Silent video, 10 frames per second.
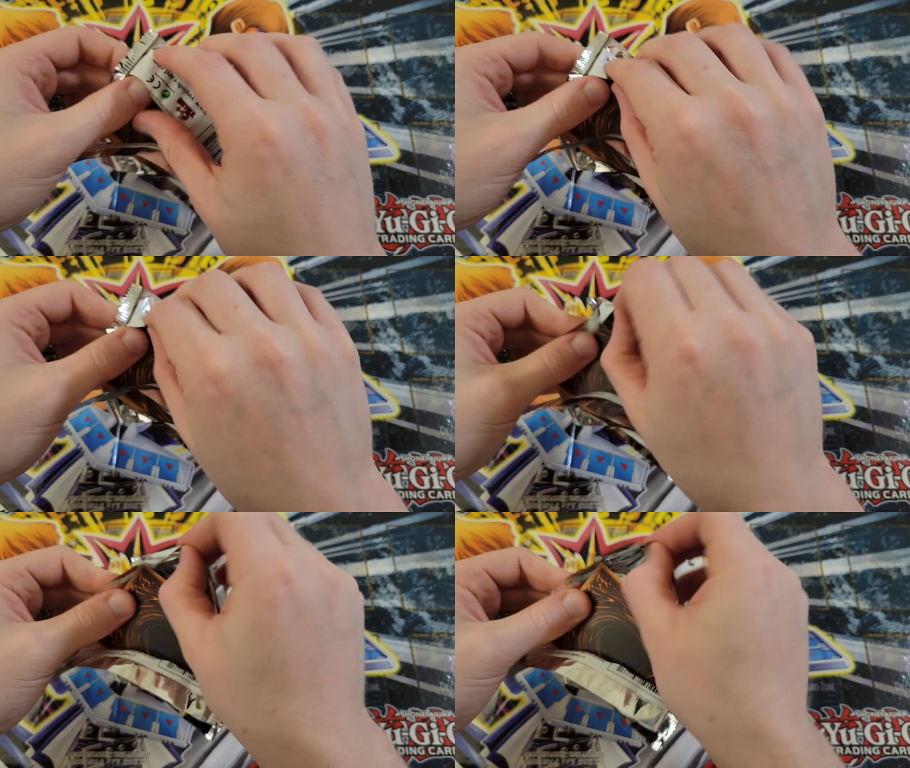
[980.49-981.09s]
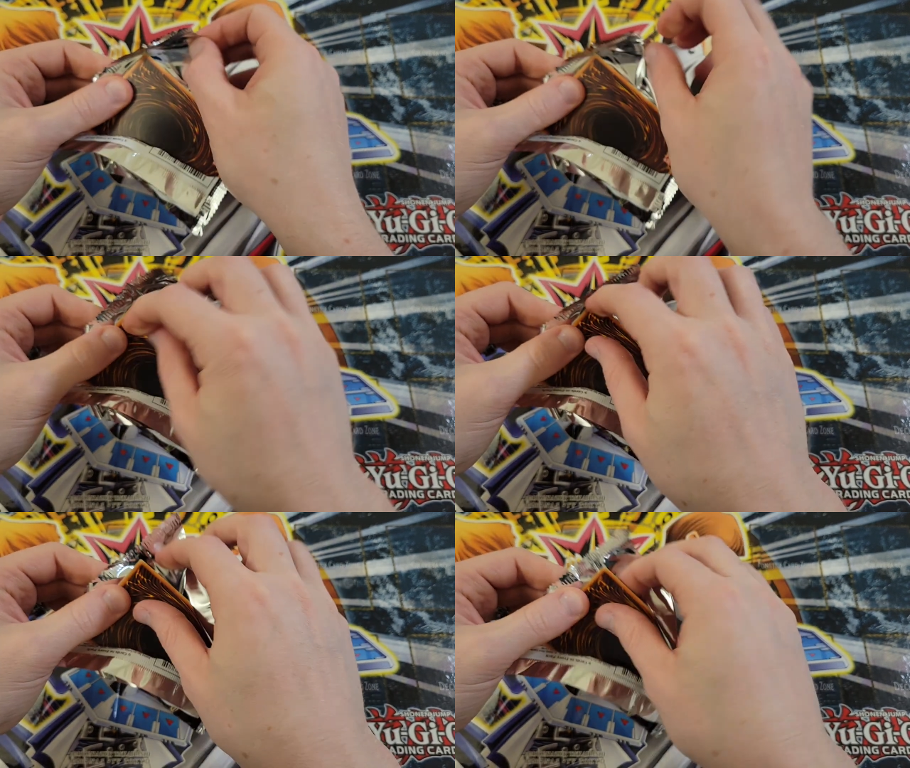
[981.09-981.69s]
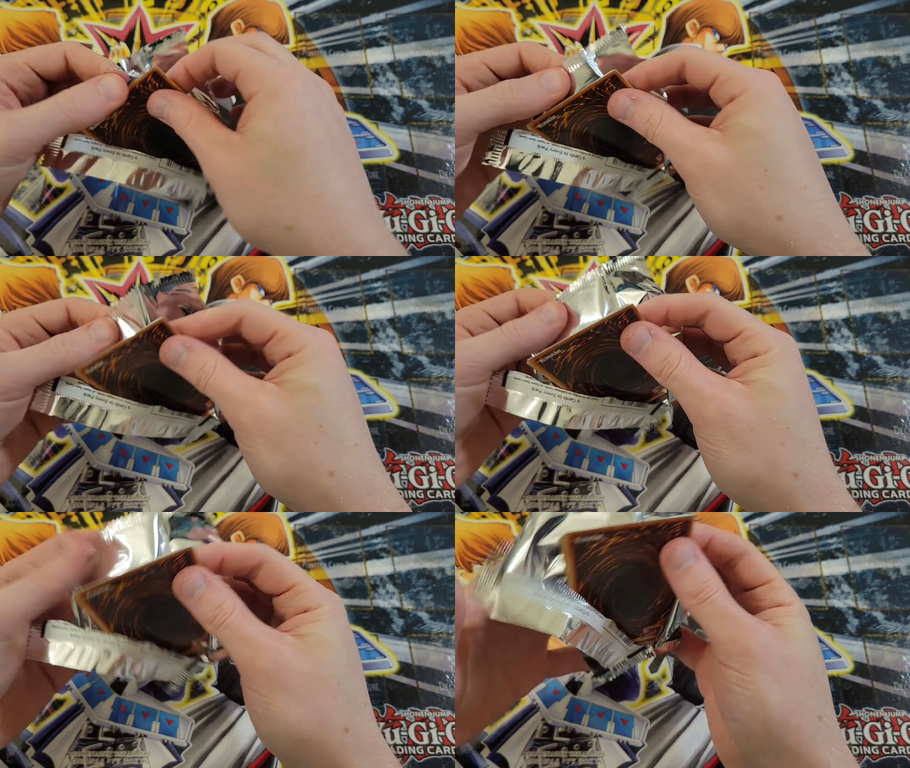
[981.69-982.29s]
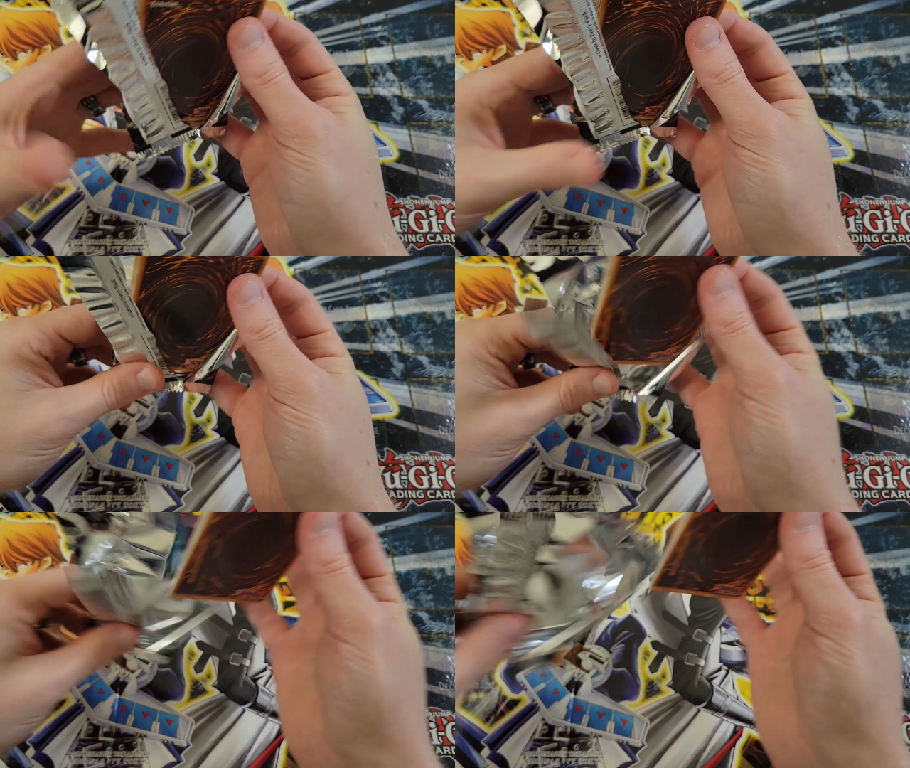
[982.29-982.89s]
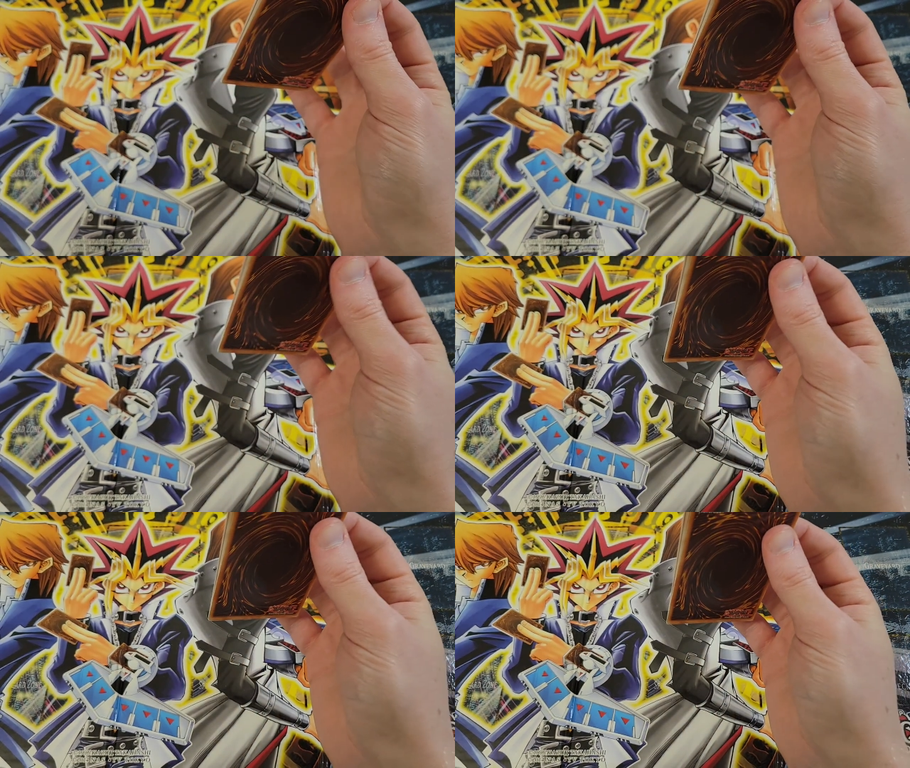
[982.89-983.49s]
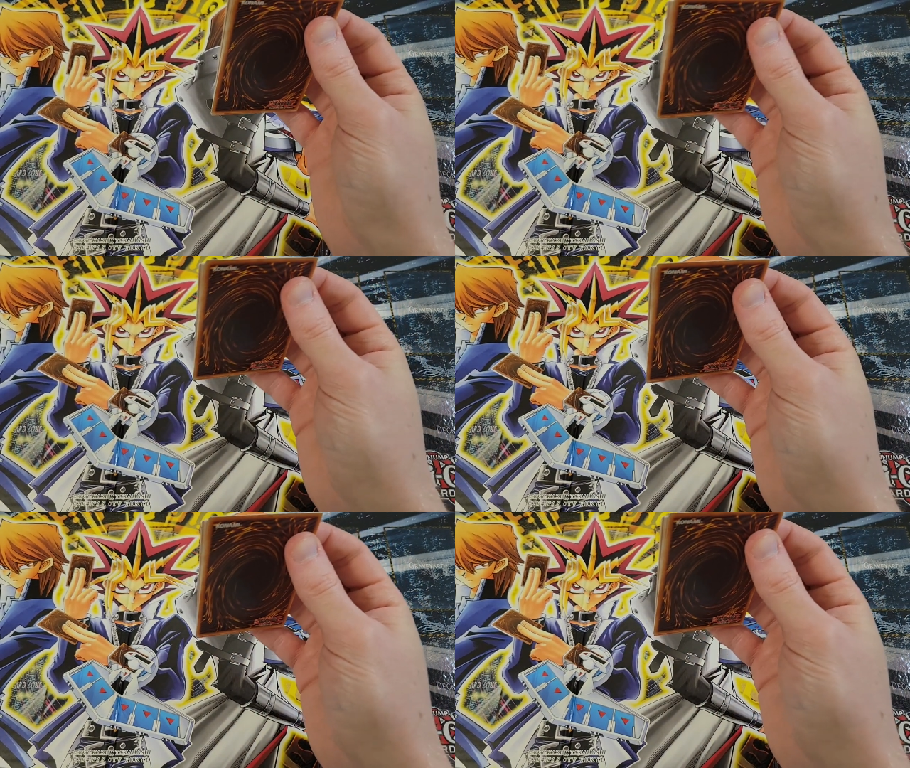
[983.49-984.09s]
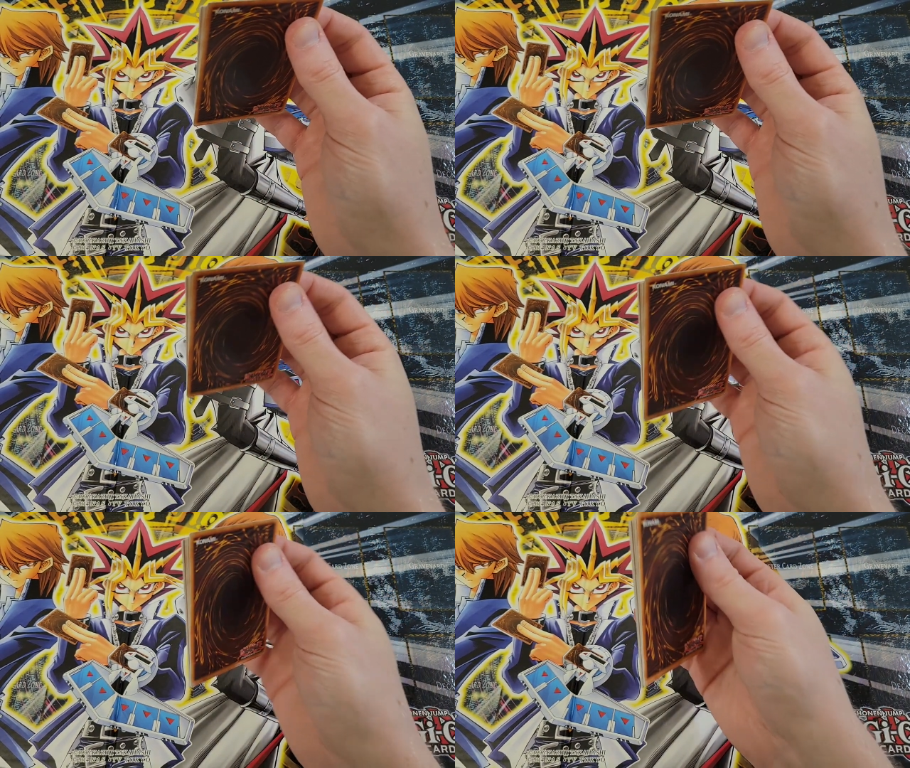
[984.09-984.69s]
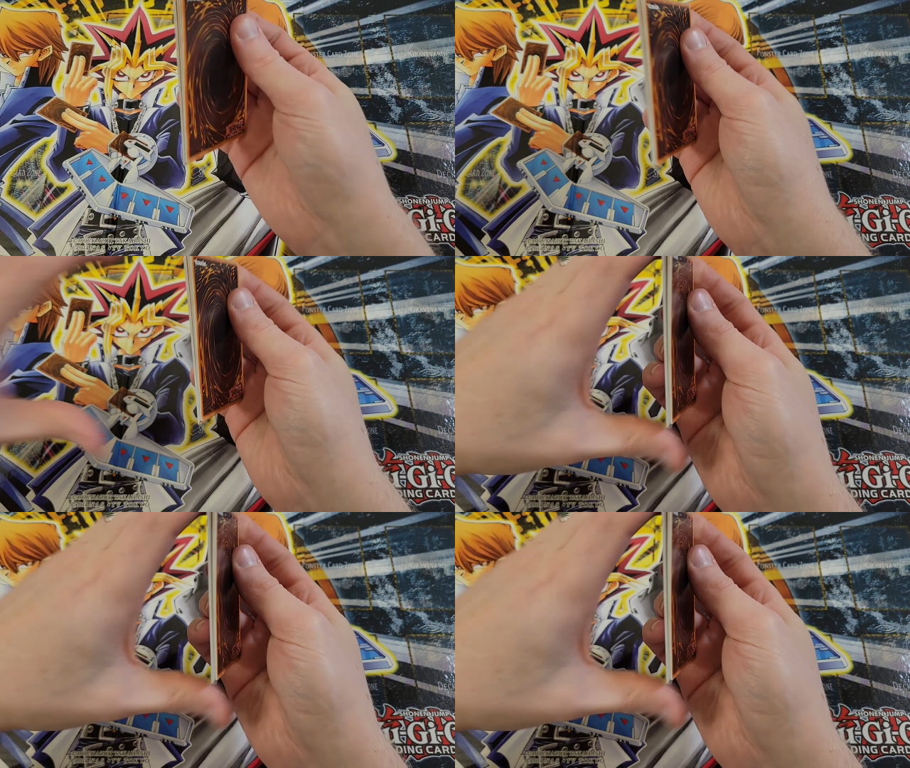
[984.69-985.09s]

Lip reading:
(no speaker visible)